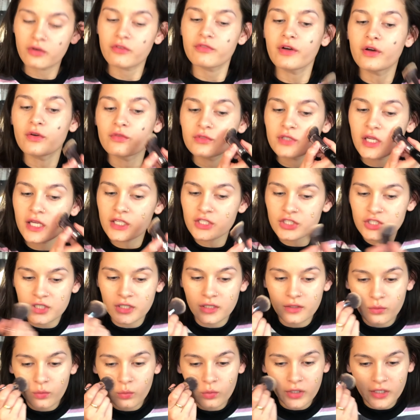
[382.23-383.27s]

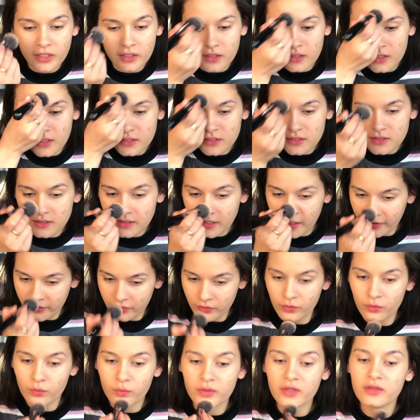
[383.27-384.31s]
foundation work
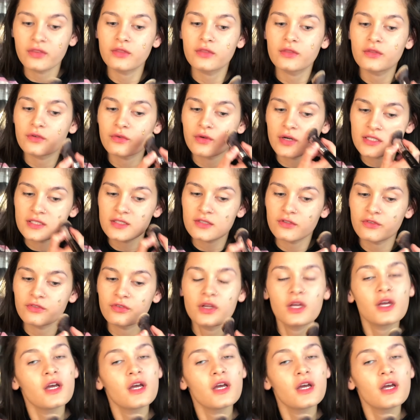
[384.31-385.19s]
together with the rest of